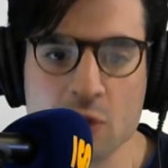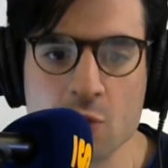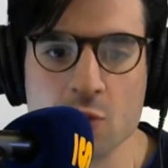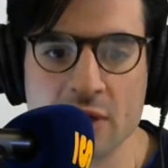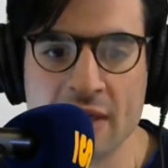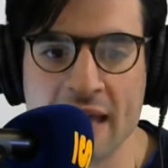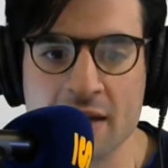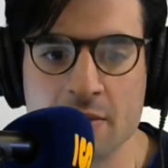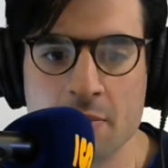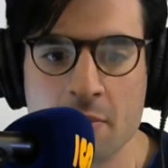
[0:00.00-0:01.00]
who
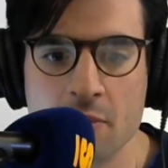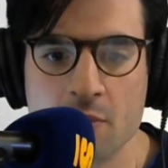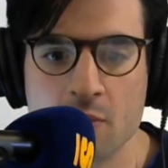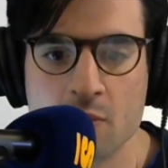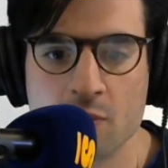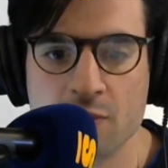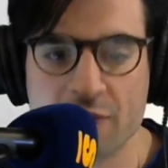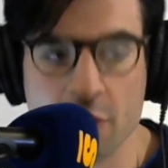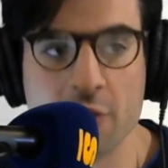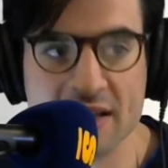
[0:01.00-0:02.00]
get
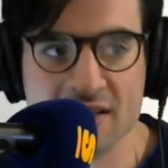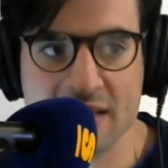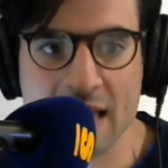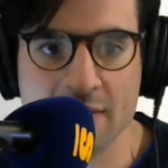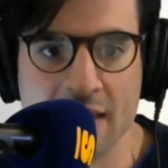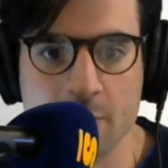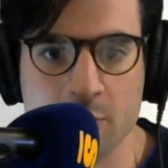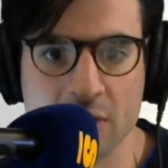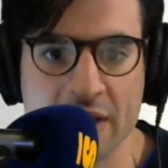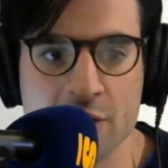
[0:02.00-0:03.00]
furious
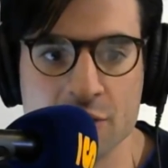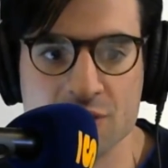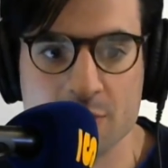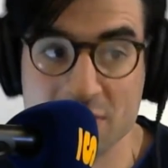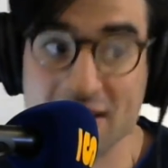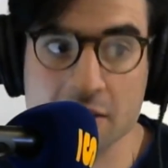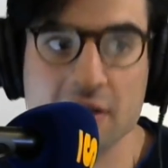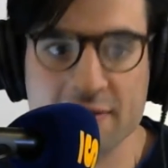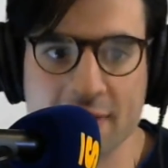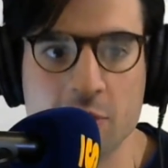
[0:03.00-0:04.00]
that players,
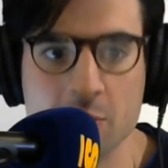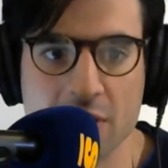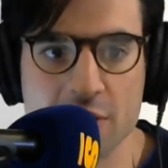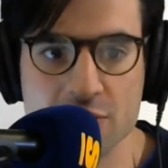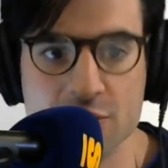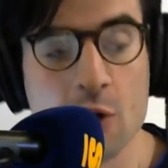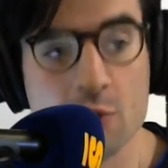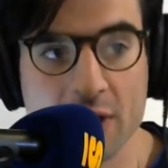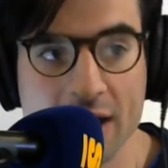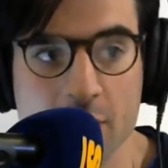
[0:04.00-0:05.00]
particularly veteran players,
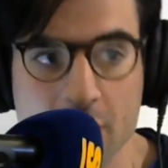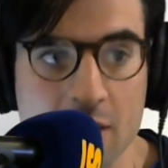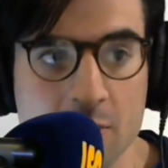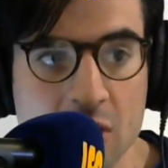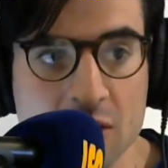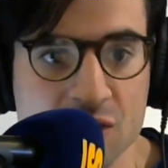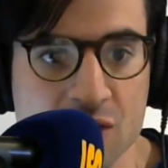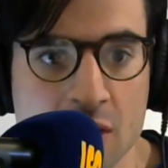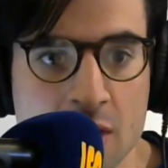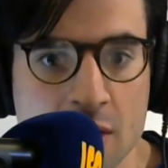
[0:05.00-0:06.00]
don't run out ground
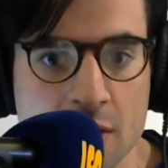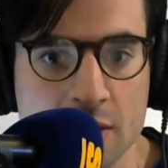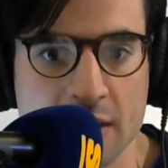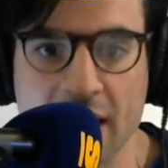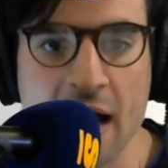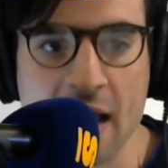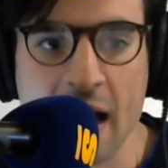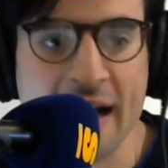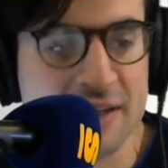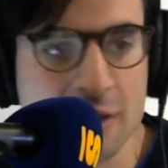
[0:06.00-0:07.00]
balls, like,
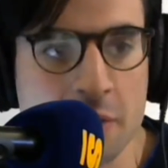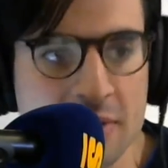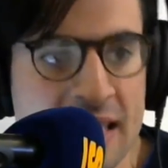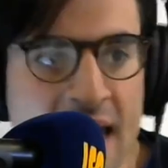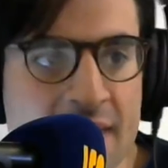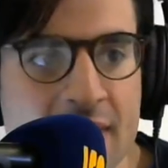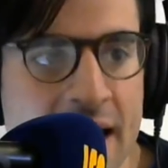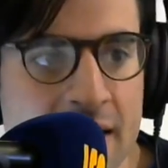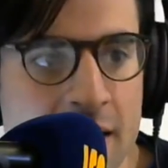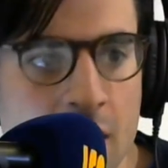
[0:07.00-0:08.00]
I don't get
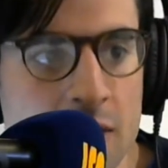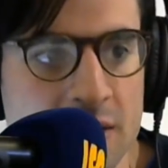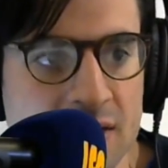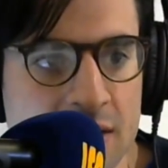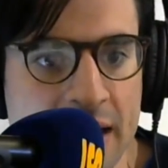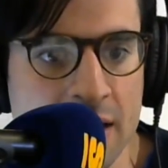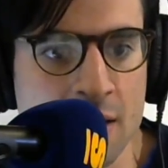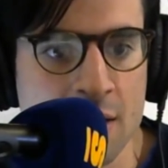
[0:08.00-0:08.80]
that at all. It's like,